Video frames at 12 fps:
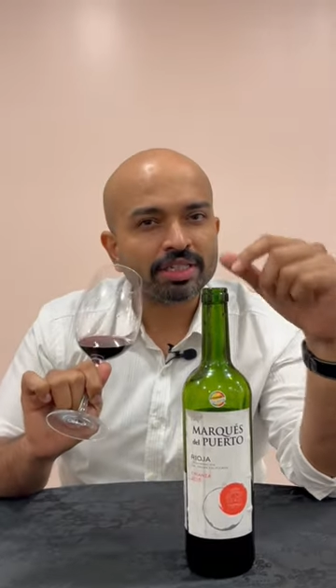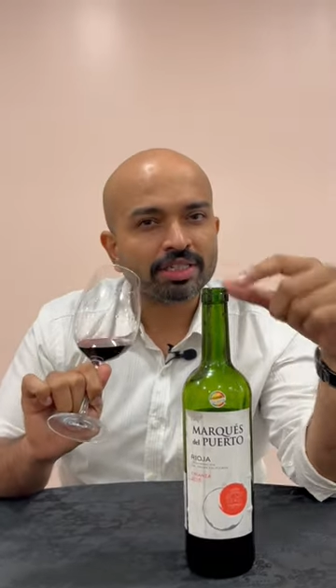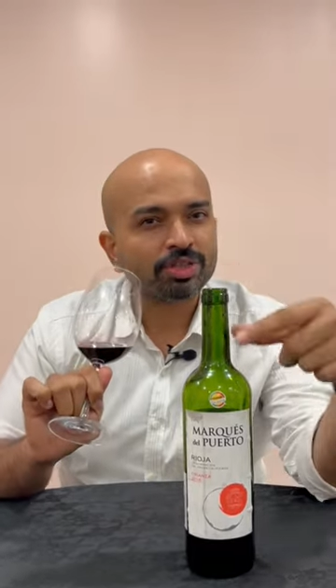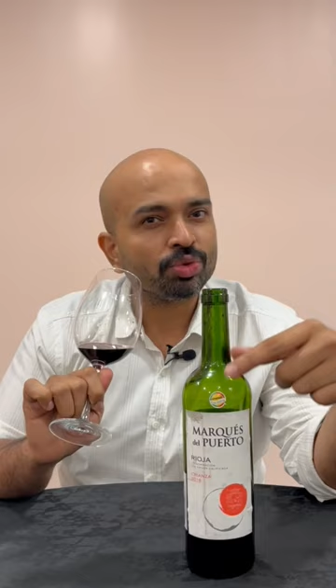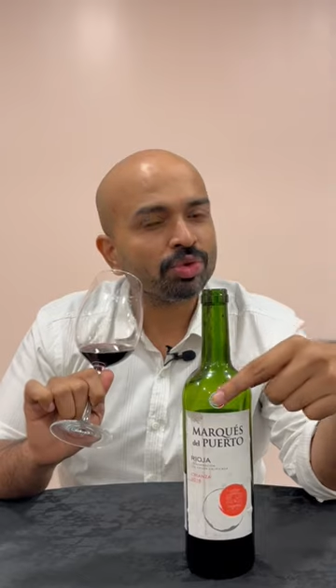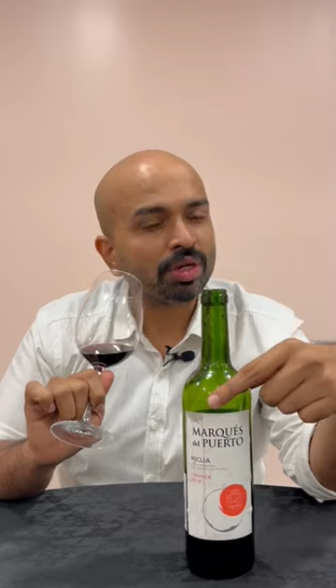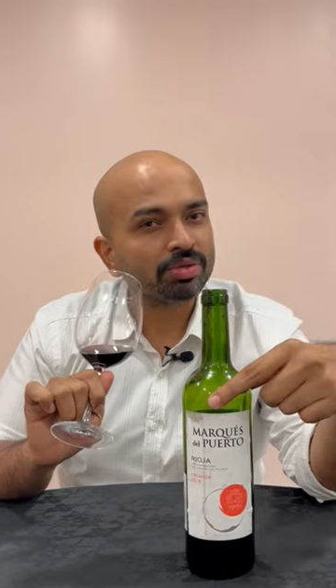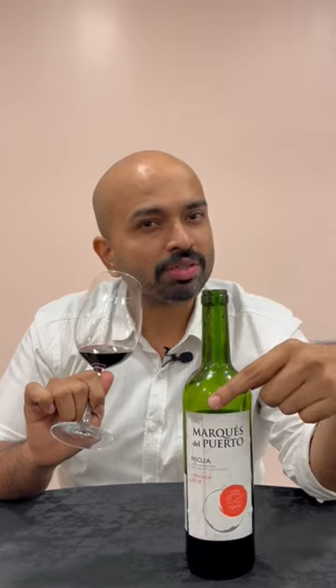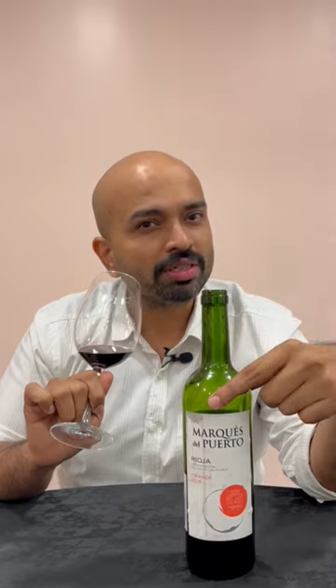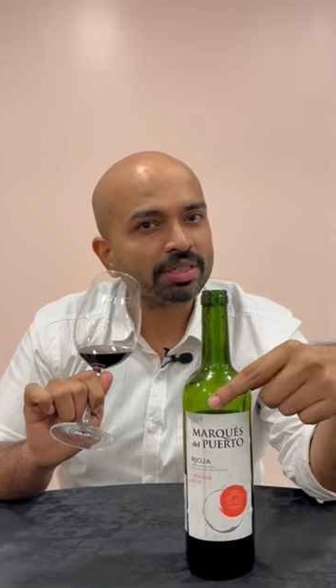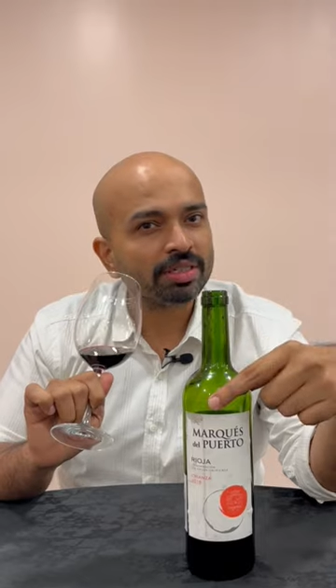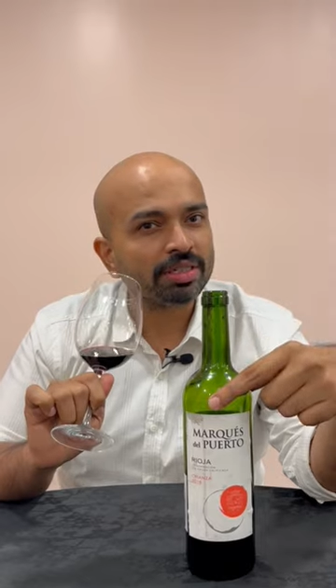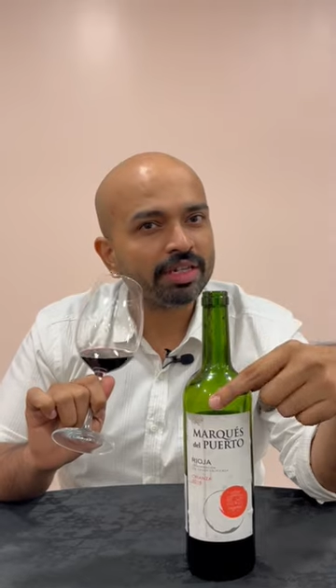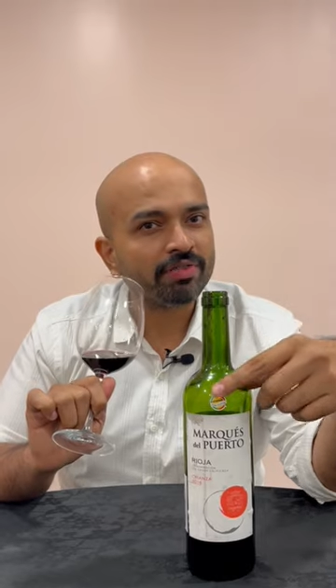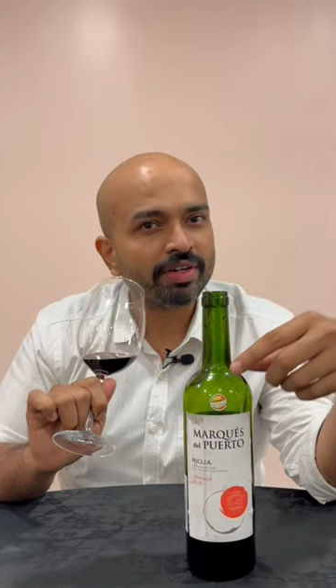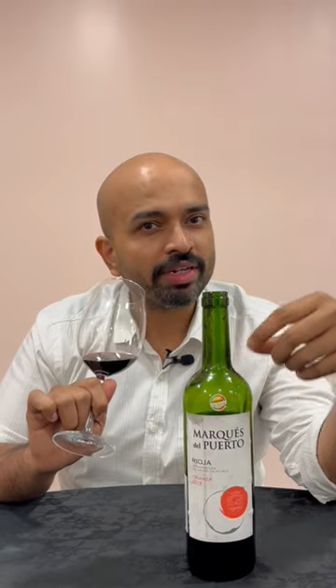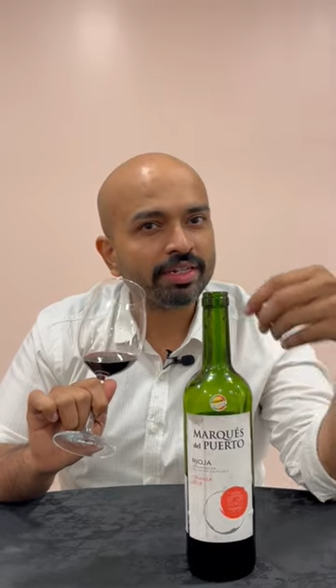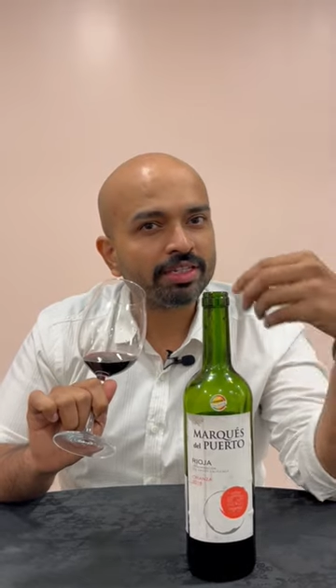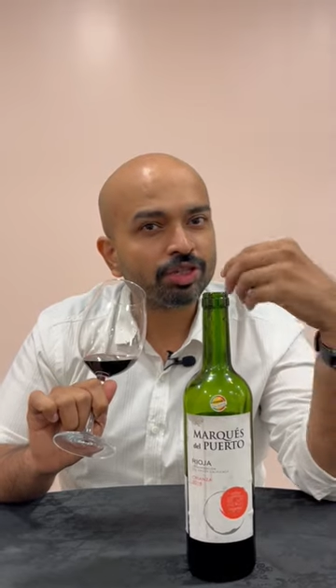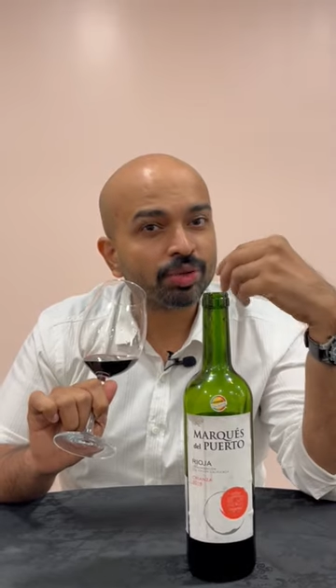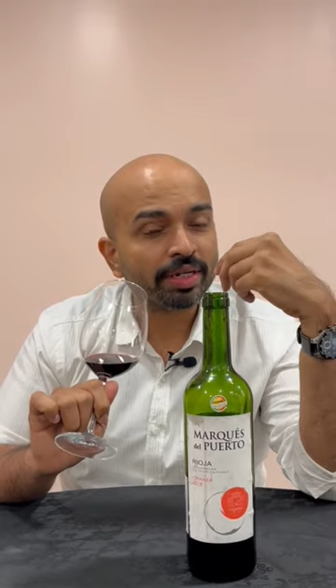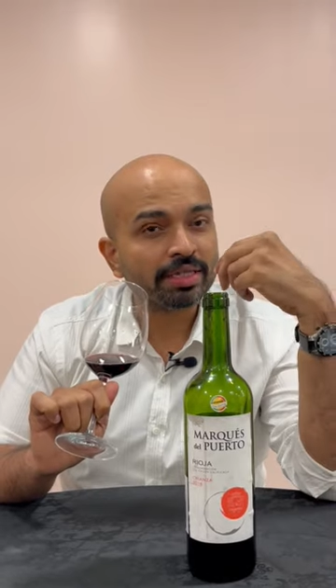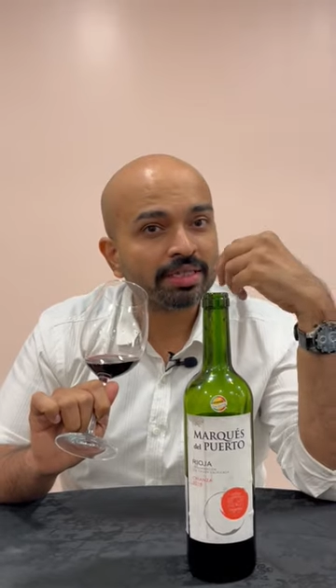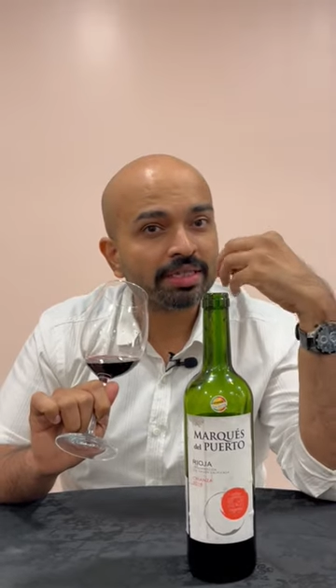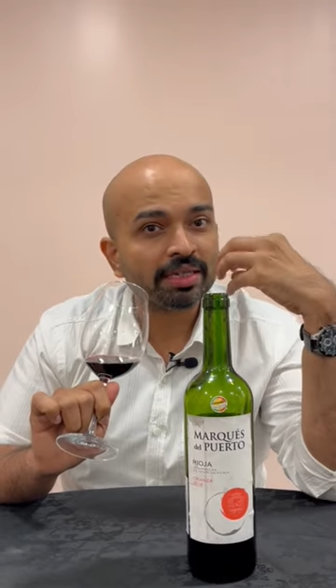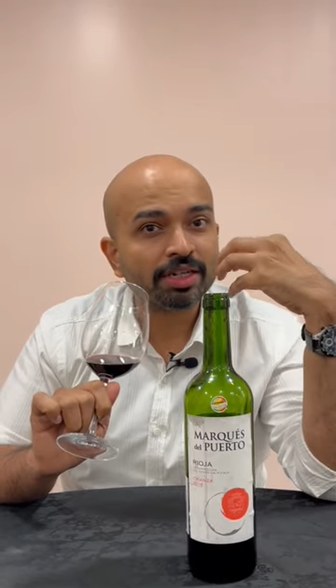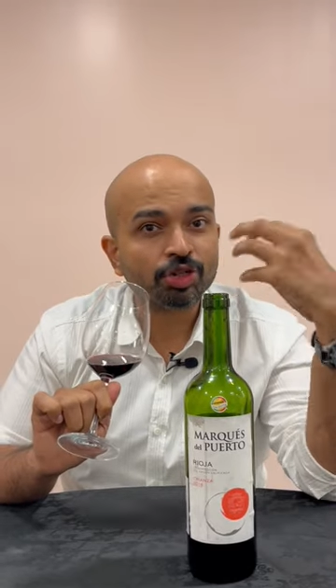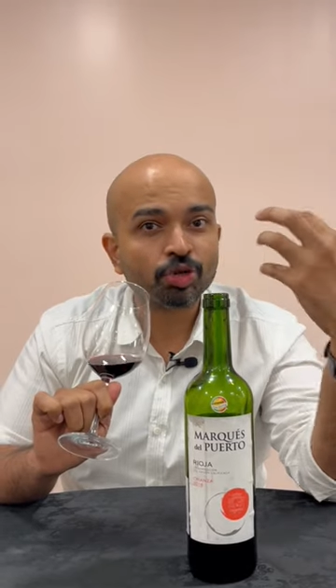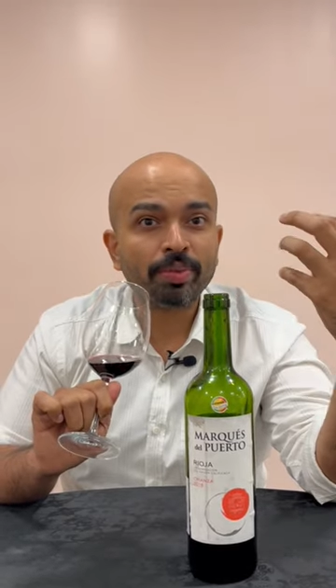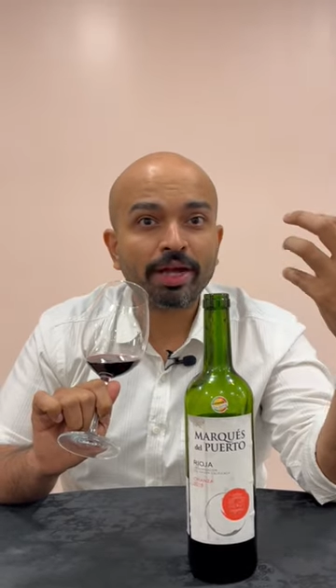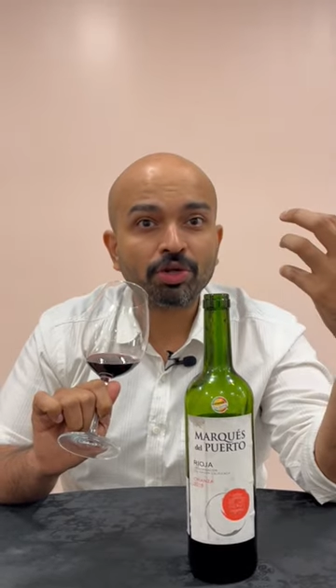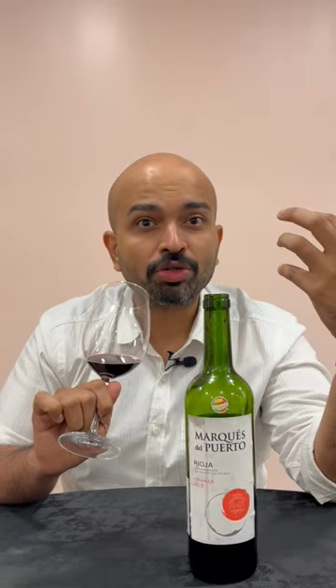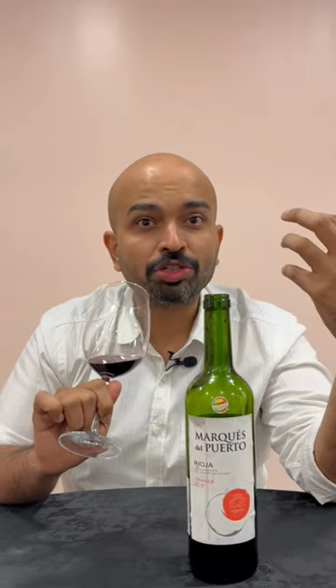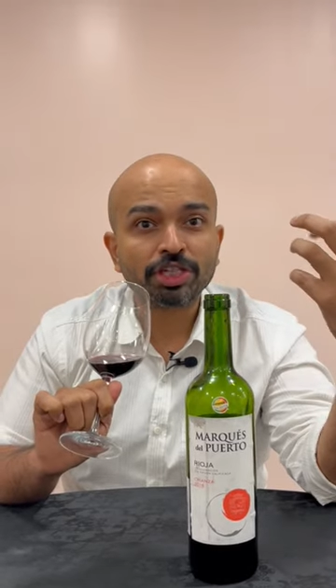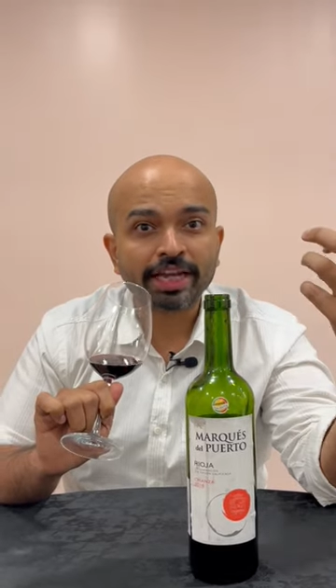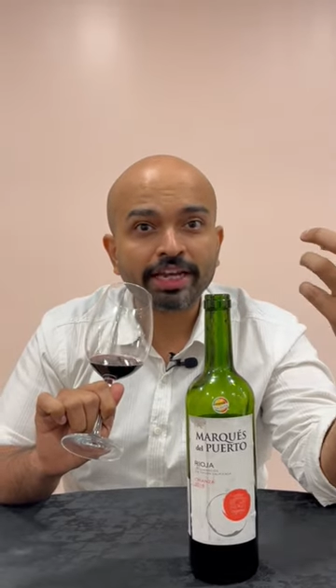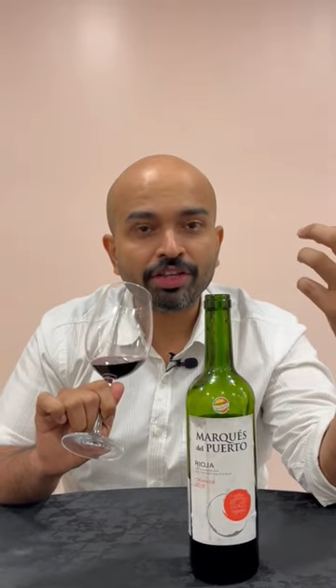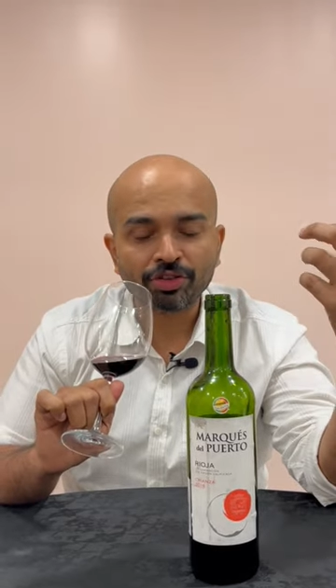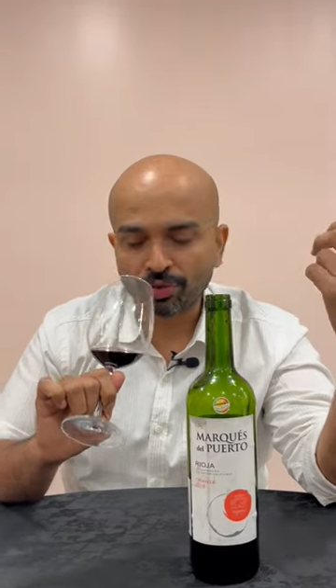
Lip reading: It's a 2016 vintage. You can see that tobacco shining